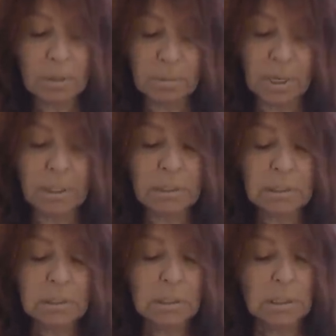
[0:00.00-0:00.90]
Okay?
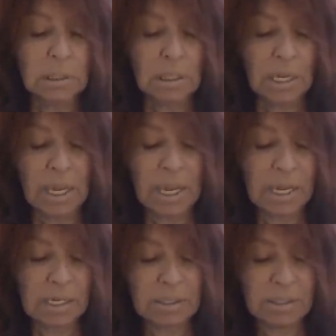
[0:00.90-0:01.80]

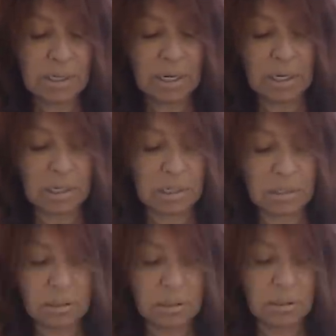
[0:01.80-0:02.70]
And
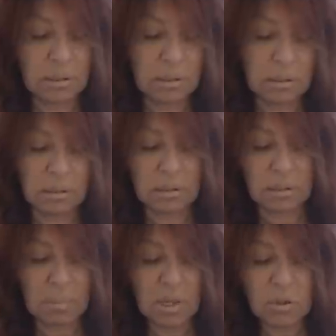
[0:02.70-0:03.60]
uh,
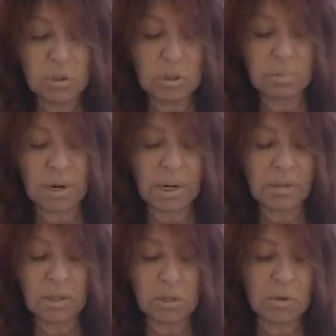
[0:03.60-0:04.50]
to make sure,
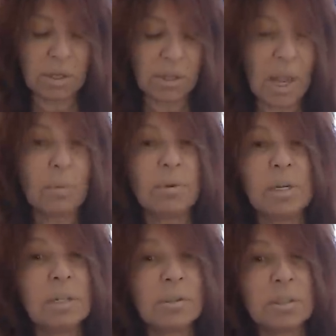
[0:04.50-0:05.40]
right, that you get that
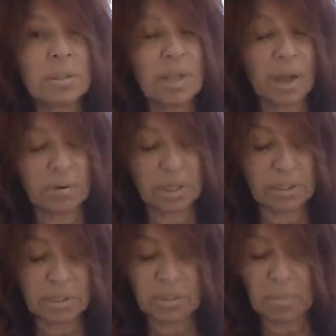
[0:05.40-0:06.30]
reading discounted.
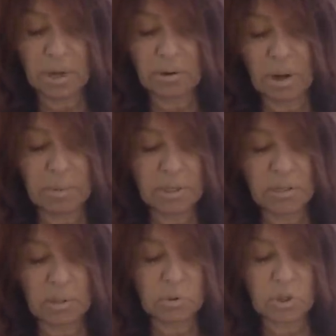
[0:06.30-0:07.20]
It doesn't matter how many
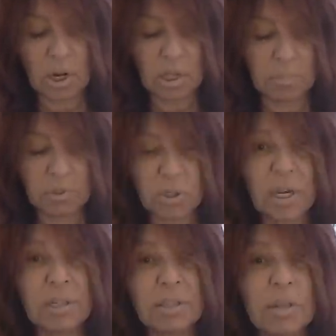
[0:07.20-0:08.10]
times you call up, but you
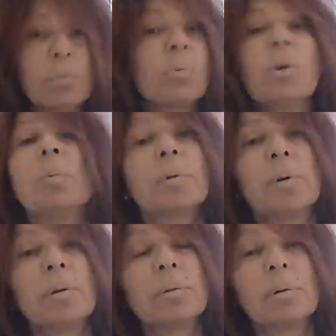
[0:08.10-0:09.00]
got to say the promo
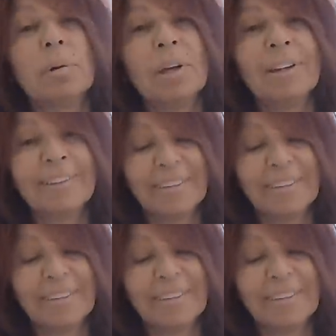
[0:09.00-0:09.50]
code, all right?